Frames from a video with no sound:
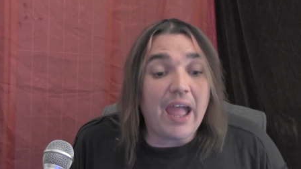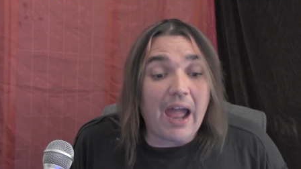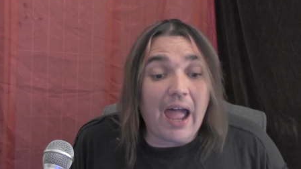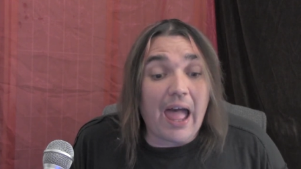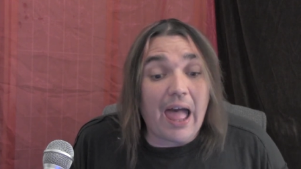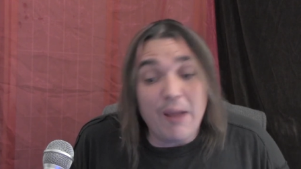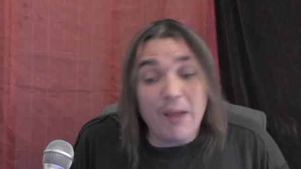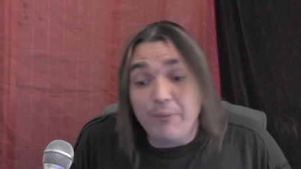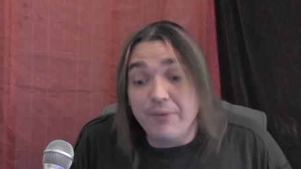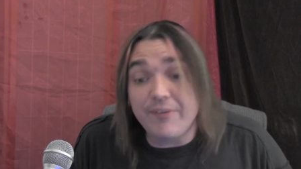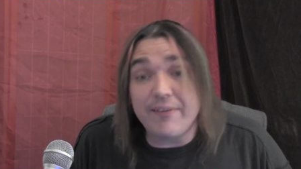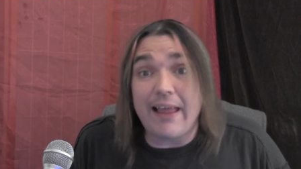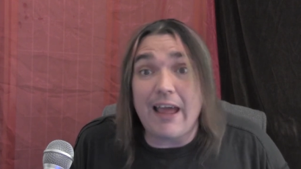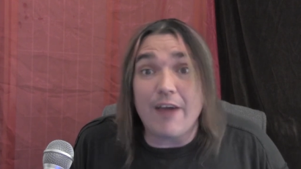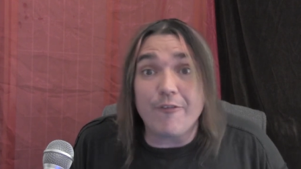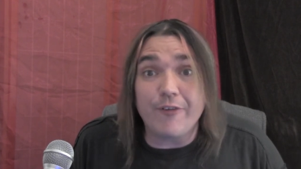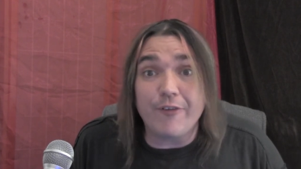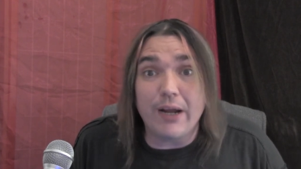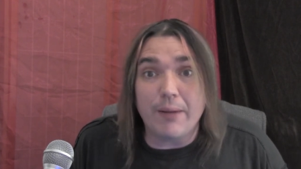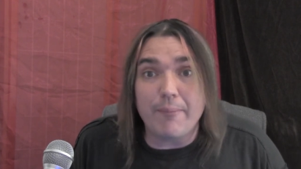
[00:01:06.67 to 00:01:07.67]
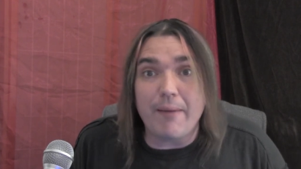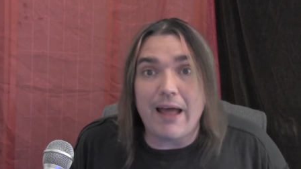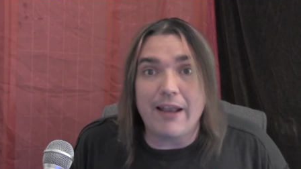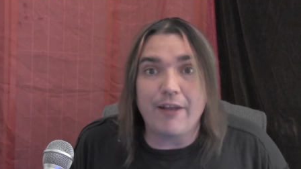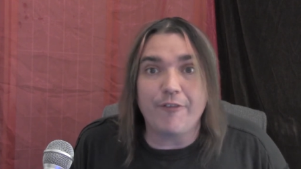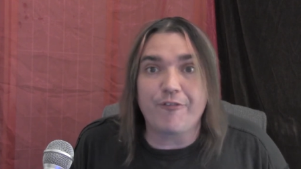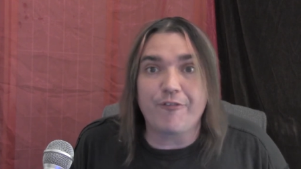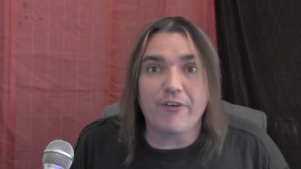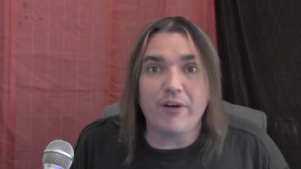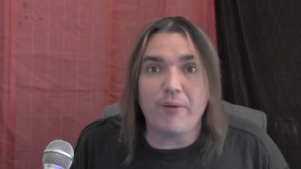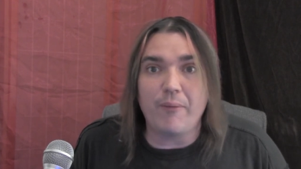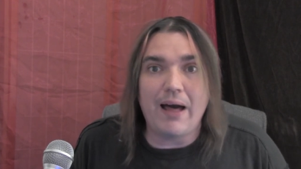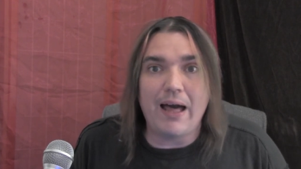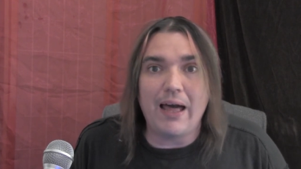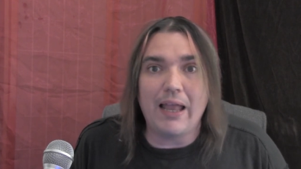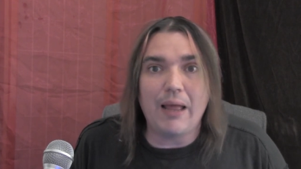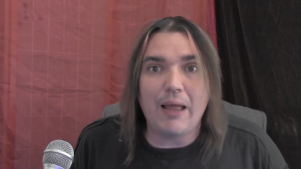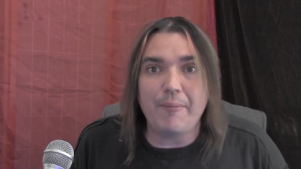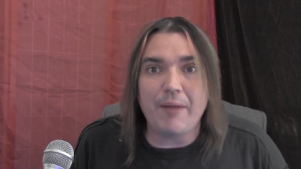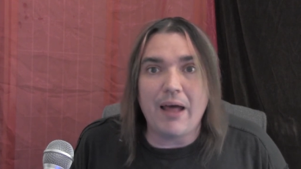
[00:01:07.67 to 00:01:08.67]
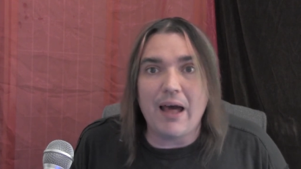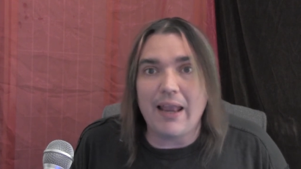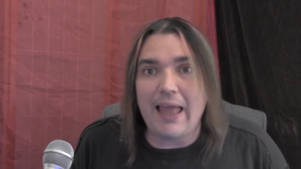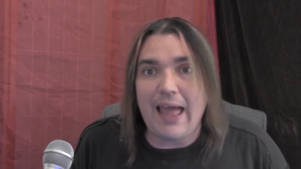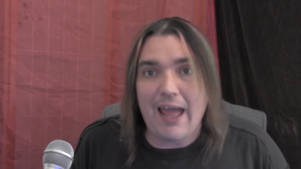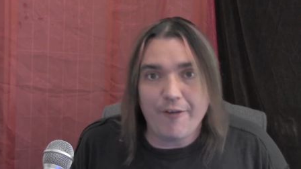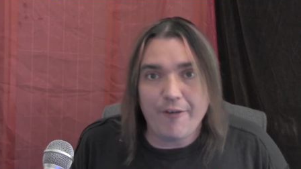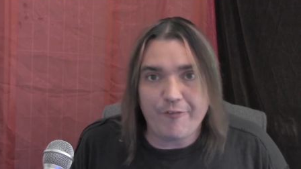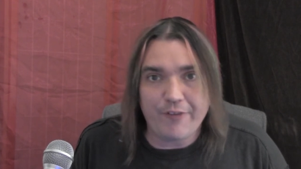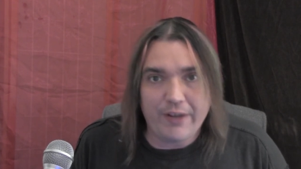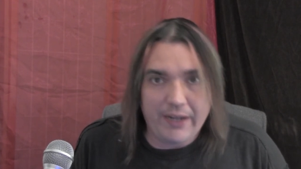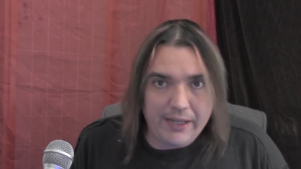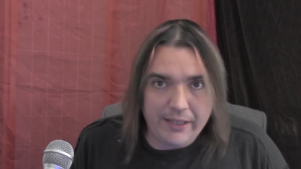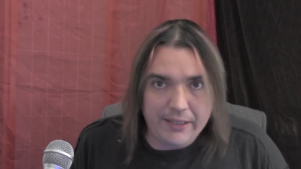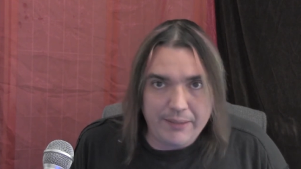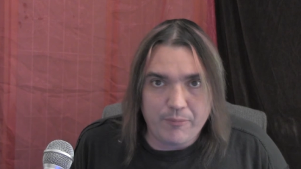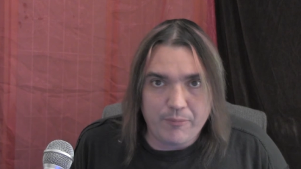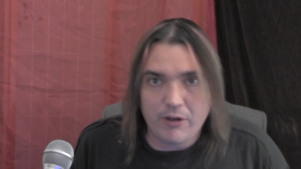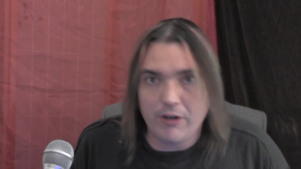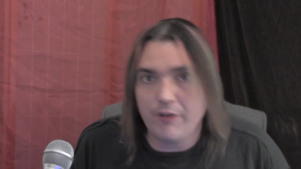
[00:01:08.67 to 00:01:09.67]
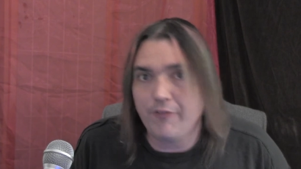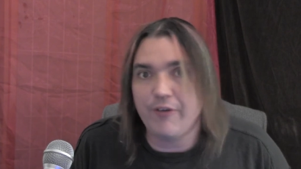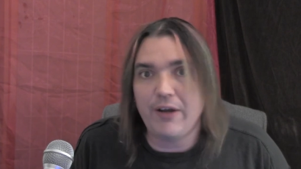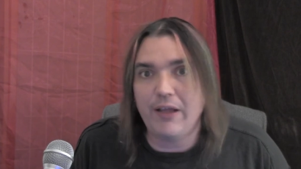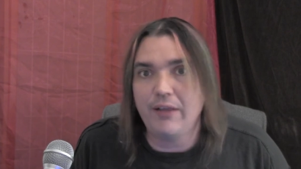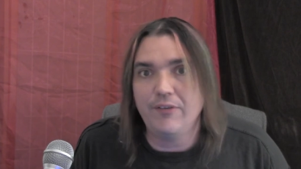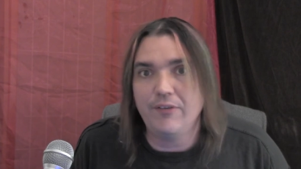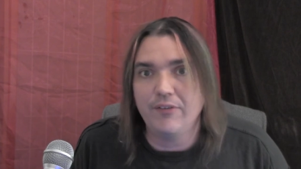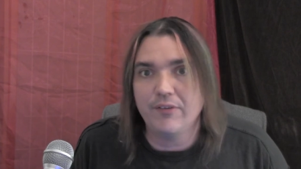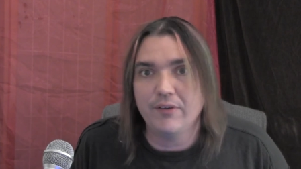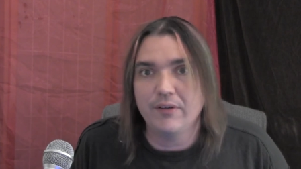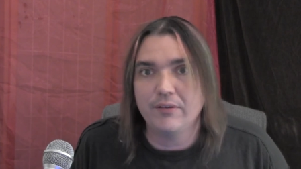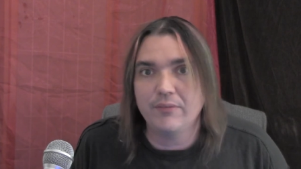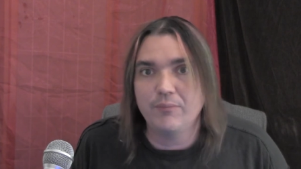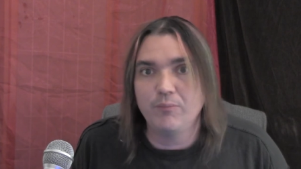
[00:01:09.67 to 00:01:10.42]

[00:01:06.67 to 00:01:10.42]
I was laughing about it for a while. I'm not laughing anymore, friends.